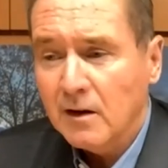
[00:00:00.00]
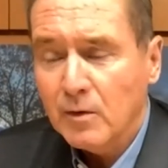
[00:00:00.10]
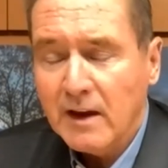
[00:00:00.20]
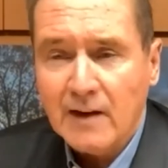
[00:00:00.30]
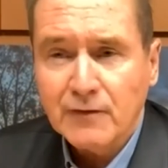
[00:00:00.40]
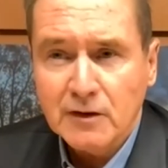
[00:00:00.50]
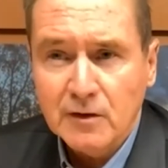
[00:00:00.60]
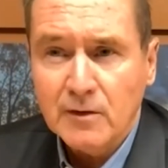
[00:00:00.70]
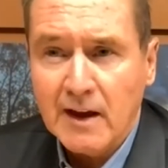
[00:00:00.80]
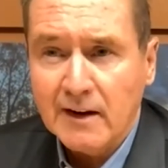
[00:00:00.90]
we have to
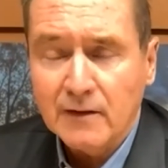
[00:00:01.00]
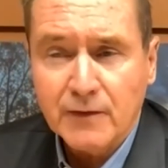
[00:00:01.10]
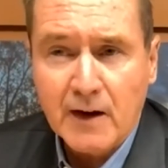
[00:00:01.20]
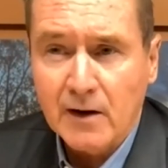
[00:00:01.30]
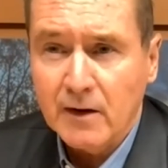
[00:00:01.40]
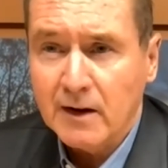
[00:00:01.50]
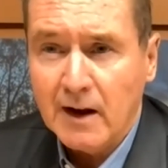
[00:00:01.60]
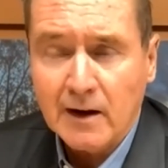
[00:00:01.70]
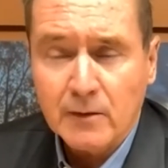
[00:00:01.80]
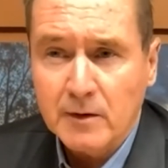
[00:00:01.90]
do that in a fair and
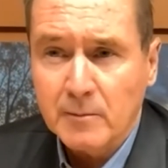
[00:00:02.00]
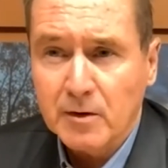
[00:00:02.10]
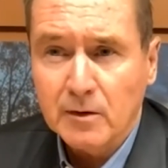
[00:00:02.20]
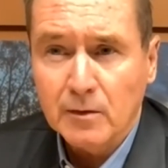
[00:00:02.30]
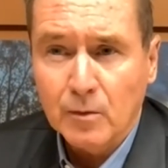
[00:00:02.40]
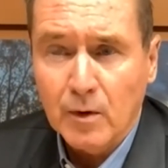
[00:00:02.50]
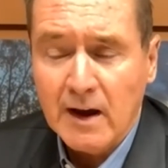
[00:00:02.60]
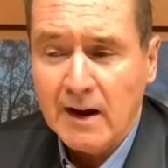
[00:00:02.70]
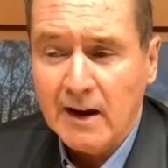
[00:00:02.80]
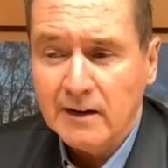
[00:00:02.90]
equitable
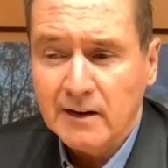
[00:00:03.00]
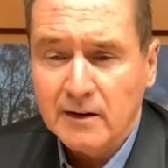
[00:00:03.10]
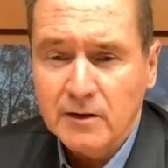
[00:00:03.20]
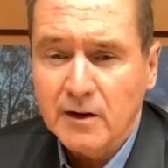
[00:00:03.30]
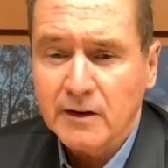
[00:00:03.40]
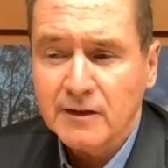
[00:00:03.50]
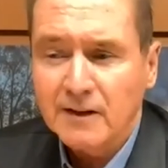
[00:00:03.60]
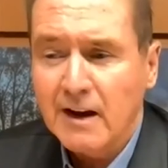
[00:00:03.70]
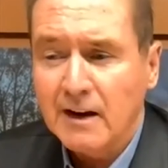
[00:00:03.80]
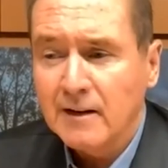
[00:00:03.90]
way. New York
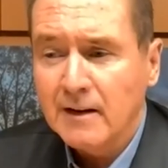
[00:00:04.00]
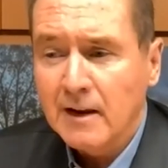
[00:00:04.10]
State